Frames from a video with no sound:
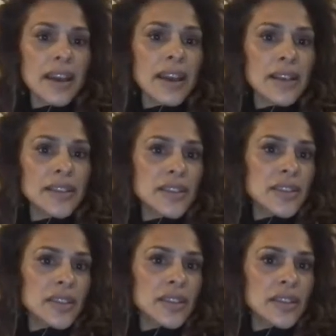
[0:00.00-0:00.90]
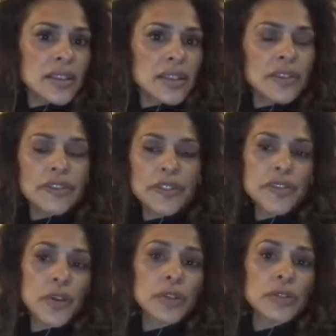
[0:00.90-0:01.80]
And, you know,
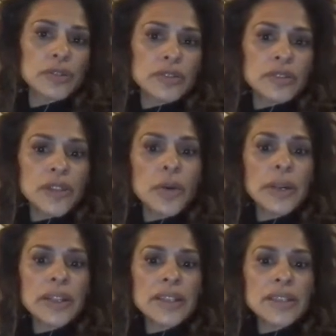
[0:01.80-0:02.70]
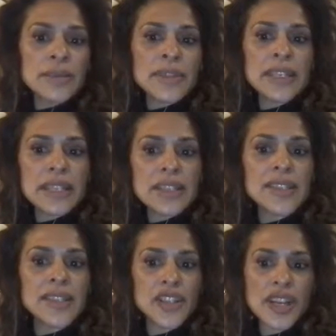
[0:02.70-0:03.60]
first of all, knowing that something
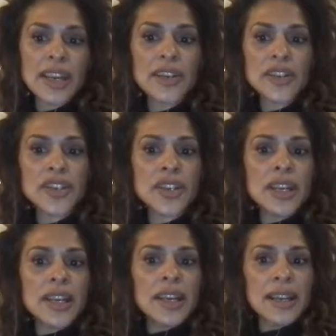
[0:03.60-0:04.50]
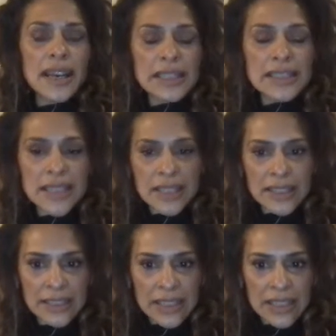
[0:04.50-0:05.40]
needs to change. And
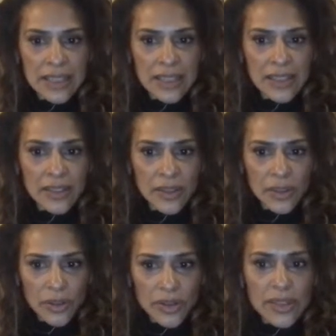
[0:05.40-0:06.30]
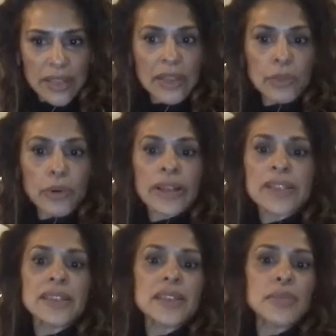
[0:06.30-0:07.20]
secondly, then daily
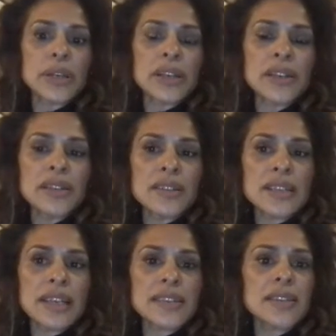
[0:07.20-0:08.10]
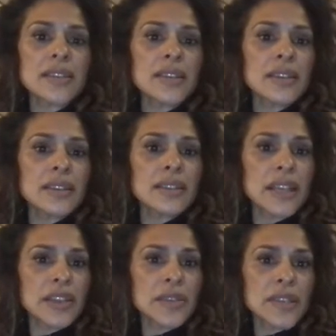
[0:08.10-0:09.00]
practice, because it's
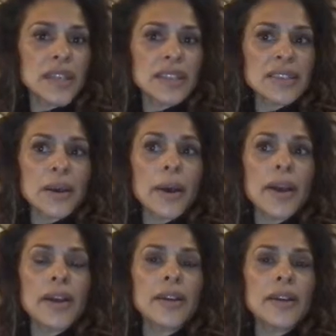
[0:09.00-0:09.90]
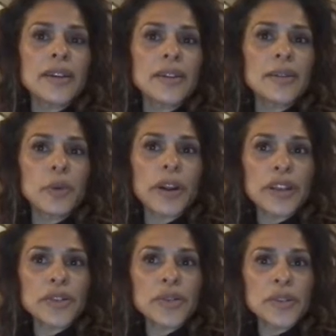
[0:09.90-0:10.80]
like you said, it's what
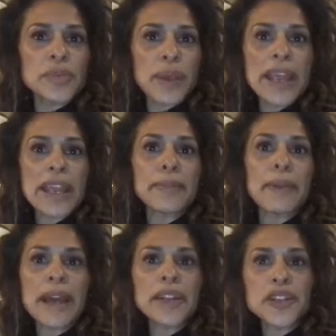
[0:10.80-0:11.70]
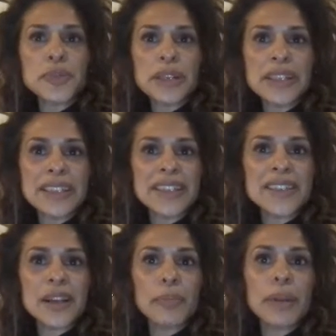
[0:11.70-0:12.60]
I do is pain management.
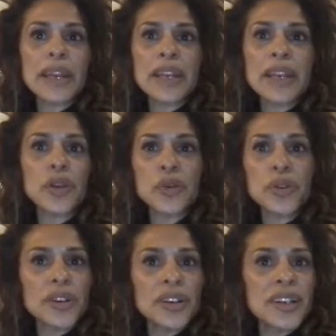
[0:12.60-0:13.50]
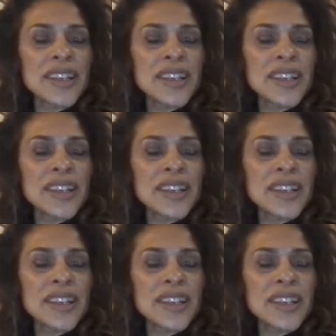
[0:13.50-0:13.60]
It's not pain cure.